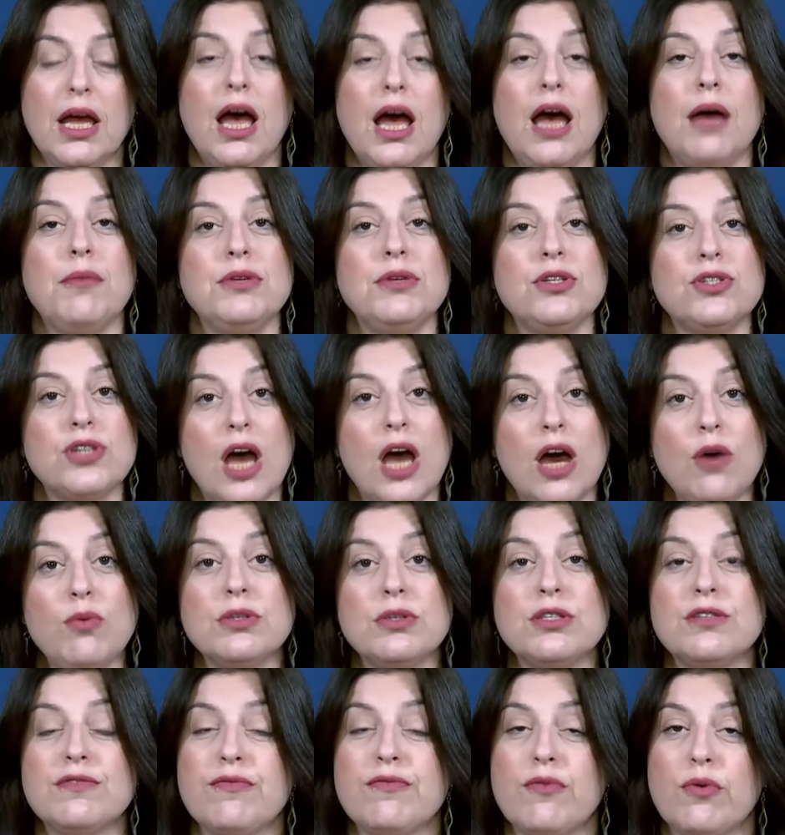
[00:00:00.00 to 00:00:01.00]
Amishar
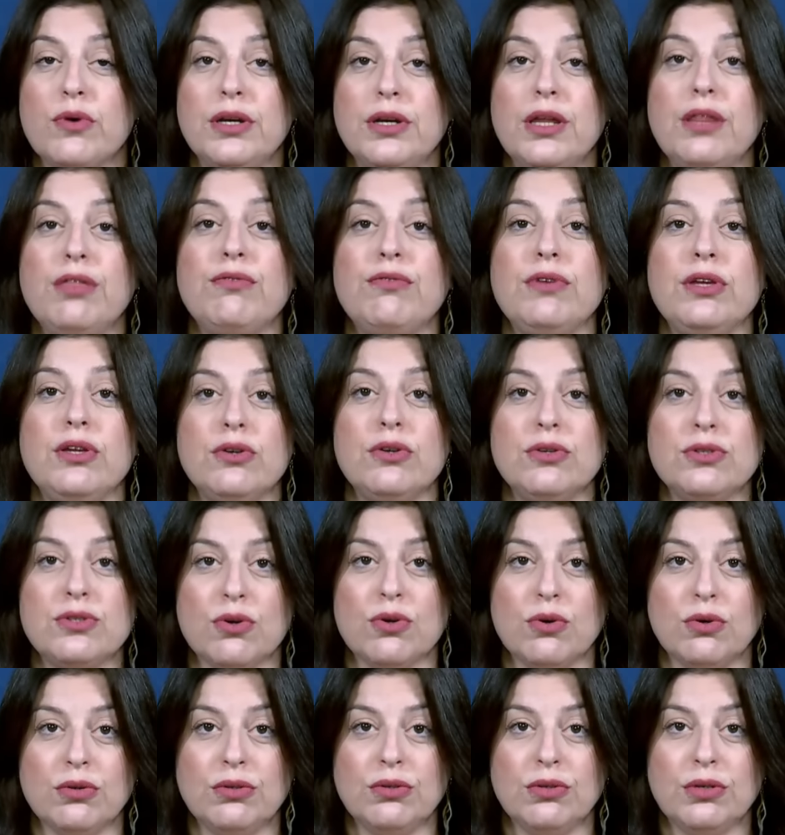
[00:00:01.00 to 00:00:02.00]
was 43 years
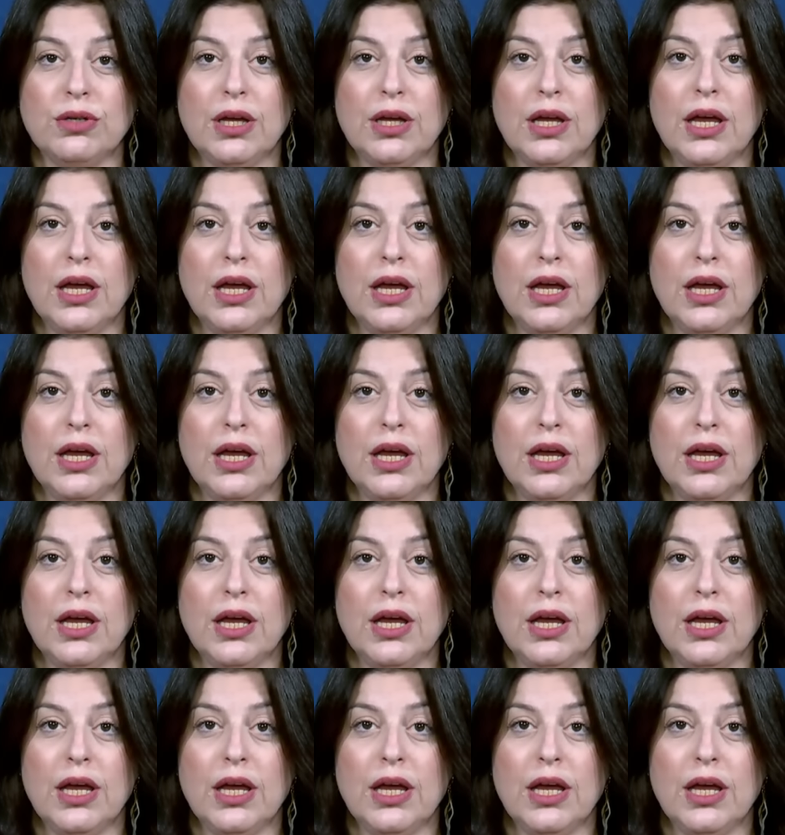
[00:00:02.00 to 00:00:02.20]
old